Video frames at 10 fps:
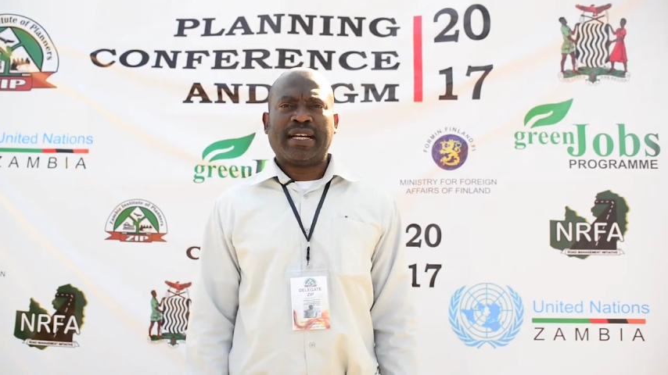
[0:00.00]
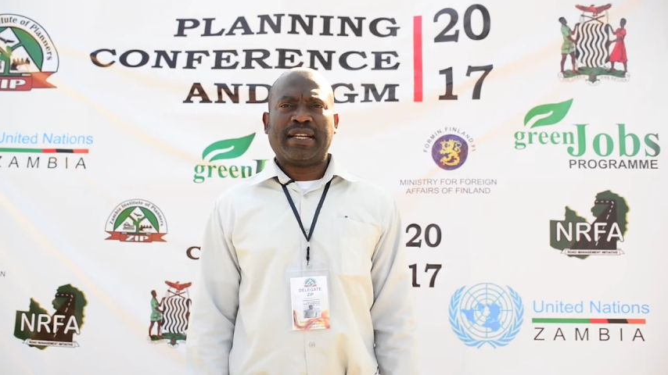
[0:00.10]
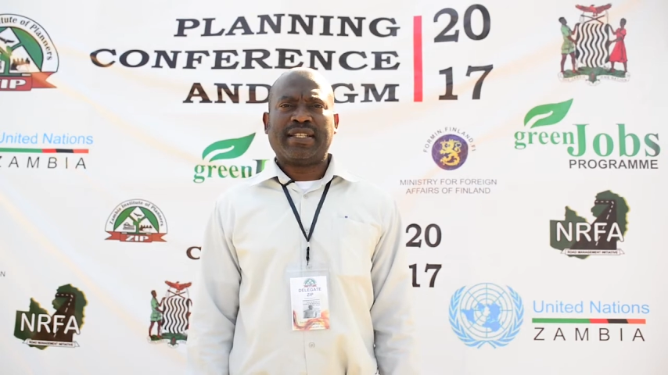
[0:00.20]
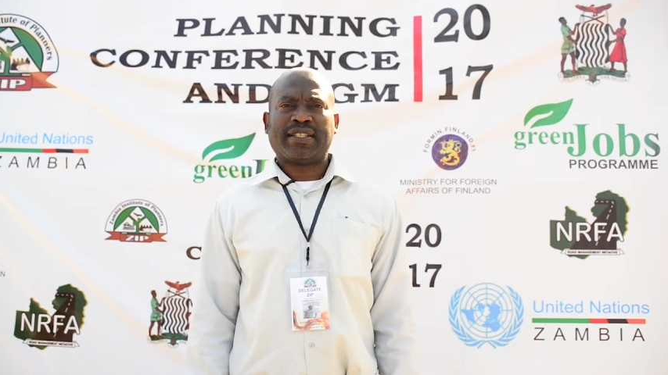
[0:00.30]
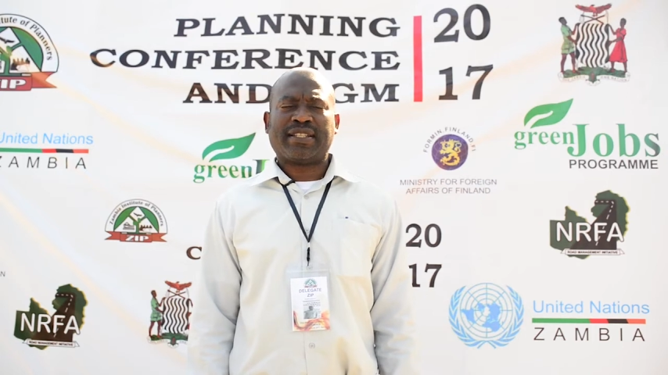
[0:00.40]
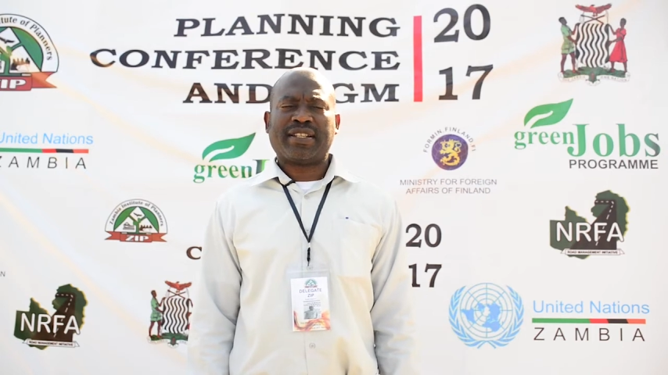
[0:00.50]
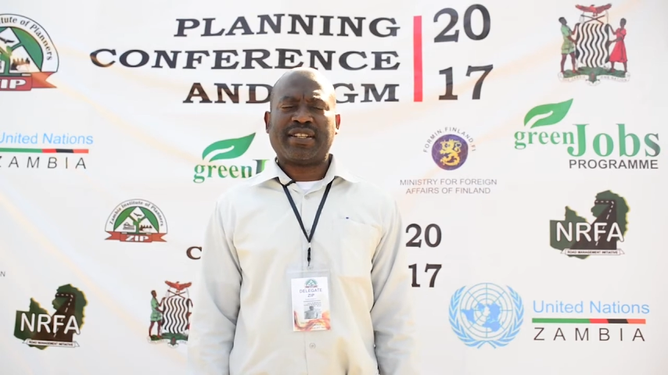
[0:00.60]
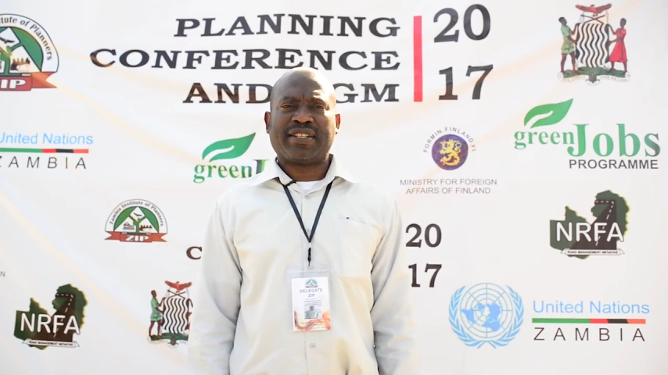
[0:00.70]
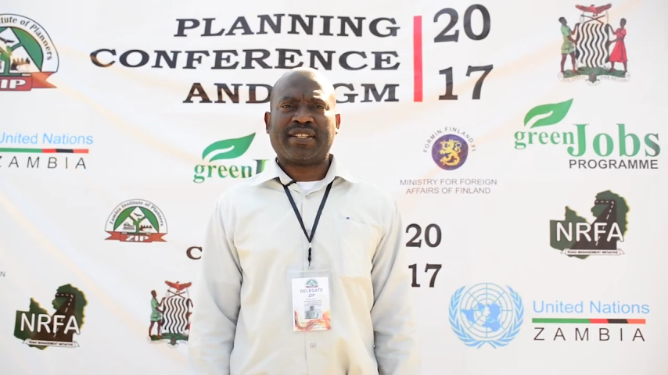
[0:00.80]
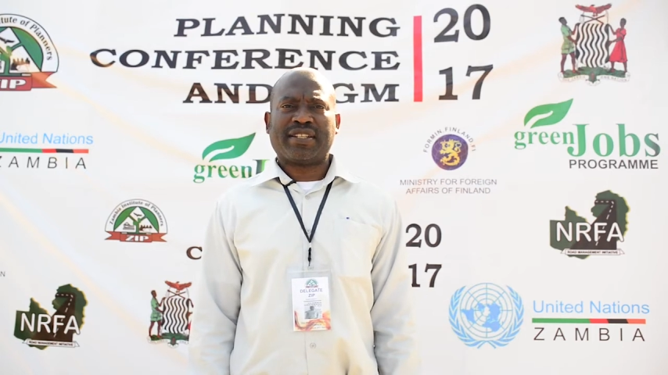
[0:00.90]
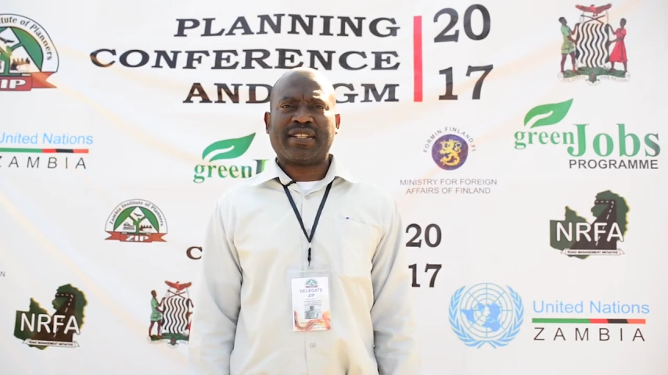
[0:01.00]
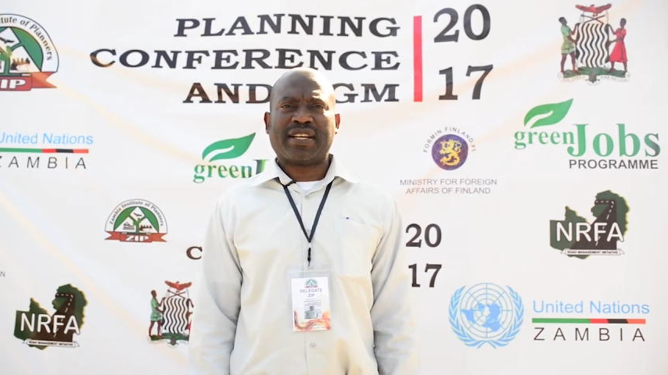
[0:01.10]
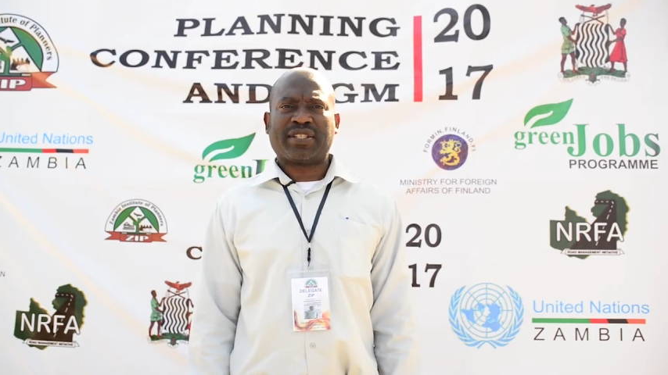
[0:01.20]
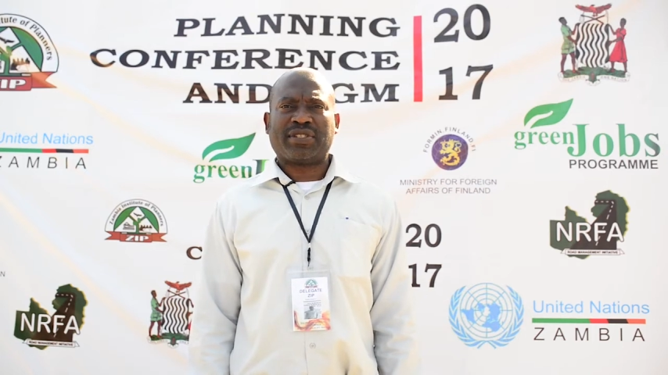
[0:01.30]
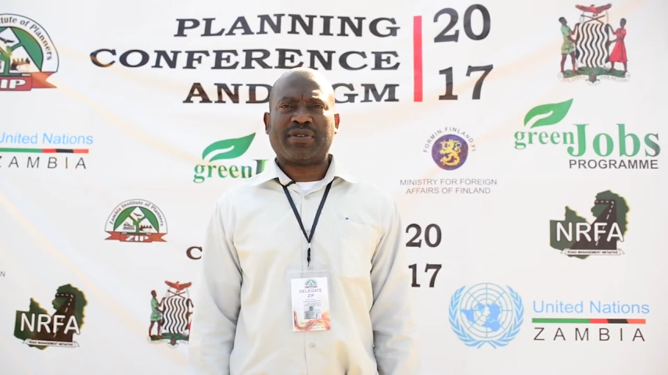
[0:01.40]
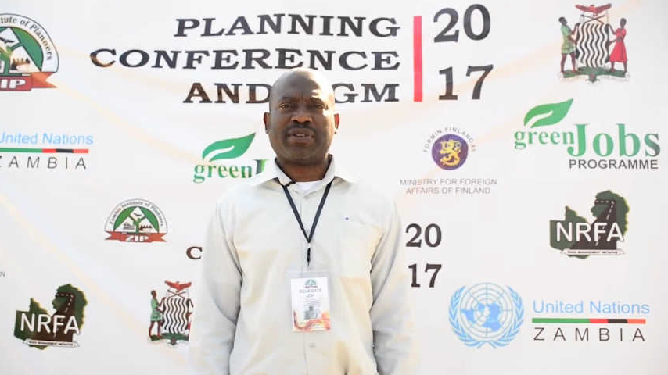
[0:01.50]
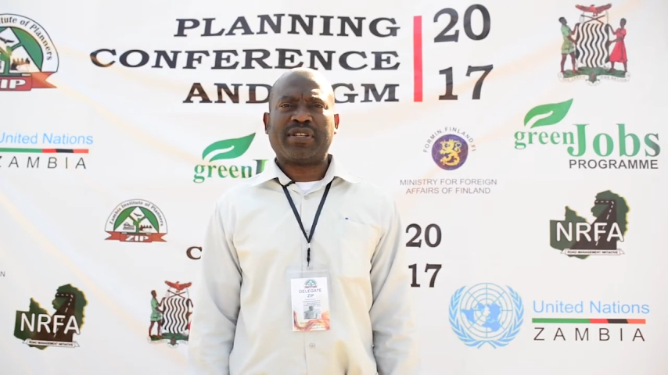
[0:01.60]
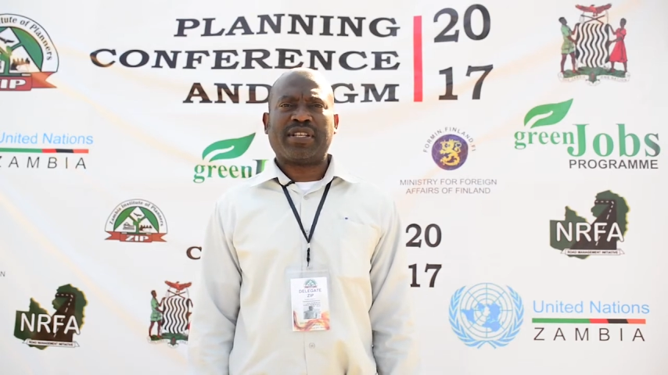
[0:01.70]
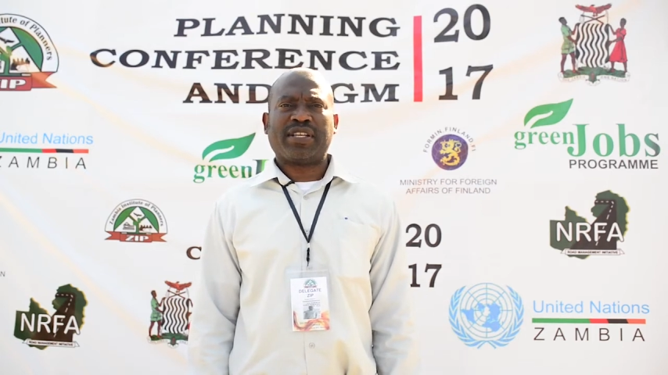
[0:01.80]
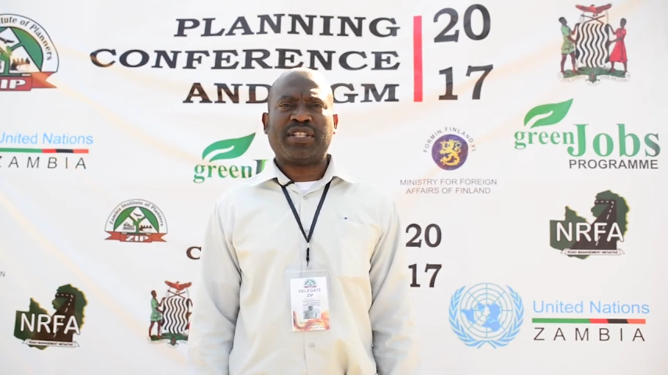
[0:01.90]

and disaster risk reduction